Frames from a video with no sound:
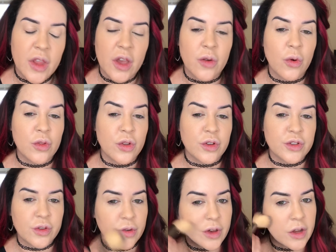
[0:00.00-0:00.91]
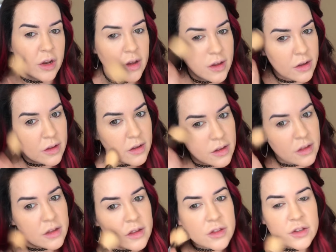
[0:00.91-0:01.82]
it won't look so good.
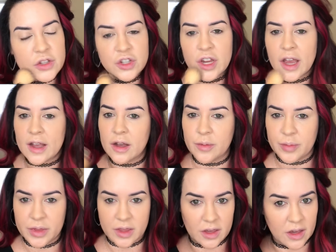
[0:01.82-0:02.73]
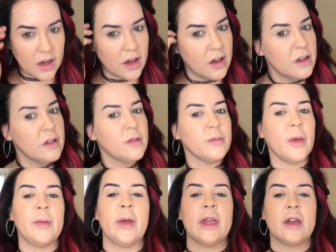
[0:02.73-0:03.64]
Jack up the
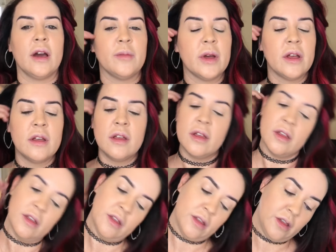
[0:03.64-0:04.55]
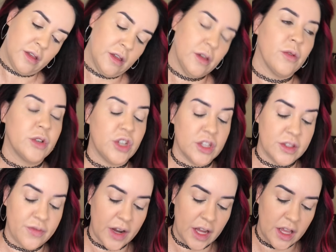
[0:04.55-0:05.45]
my makeup, which it's
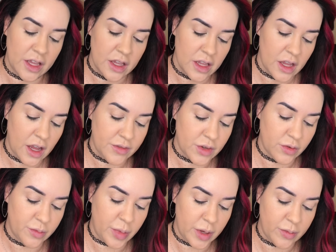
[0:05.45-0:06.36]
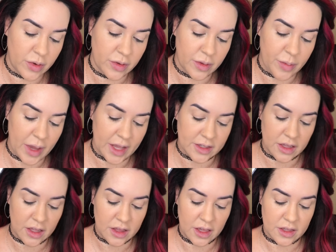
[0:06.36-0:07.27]
funny. I've told people in the past
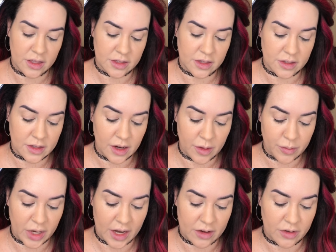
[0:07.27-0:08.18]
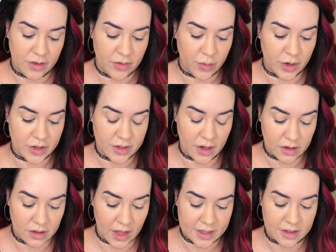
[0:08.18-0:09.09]
and they think this is dumb, but I don't even wear
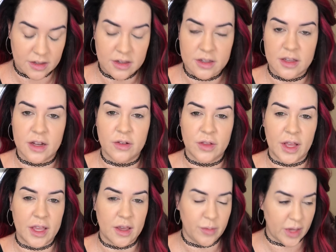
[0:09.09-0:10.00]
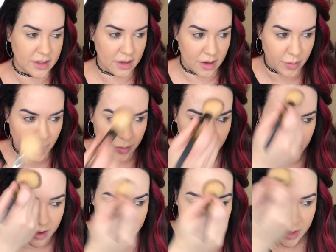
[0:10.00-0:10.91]
sunglasses because I don't like it messing up my
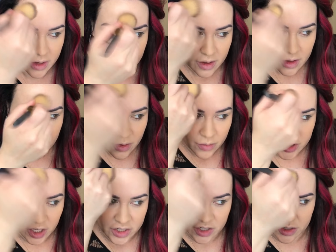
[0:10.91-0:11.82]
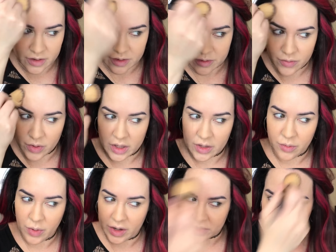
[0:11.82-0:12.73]
makeup, which I should really
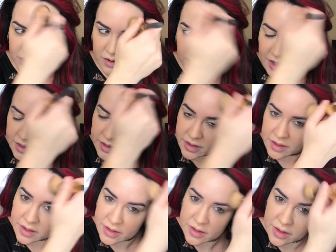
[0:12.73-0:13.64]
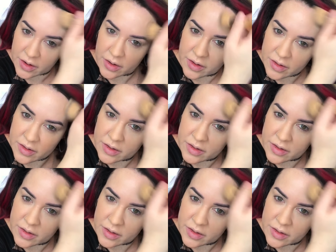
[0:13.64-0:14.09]
wear sunglasses because they're